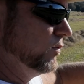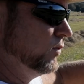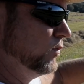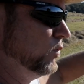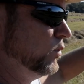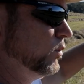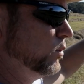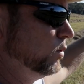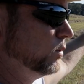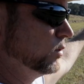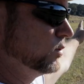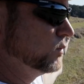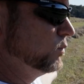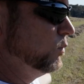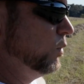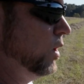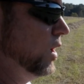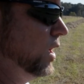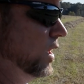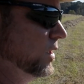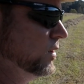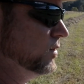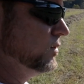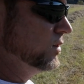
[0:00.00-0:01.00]
full
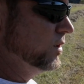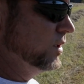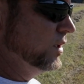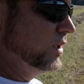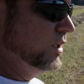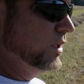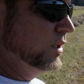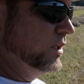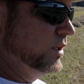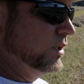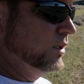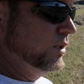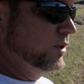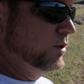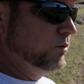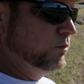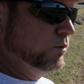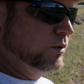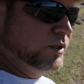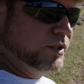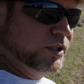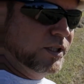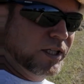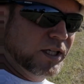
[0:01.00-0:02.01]
swaths
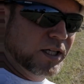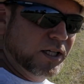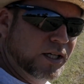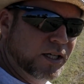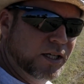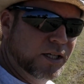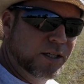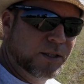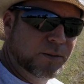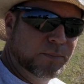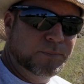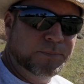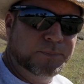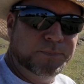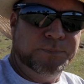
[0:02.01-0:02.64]
with the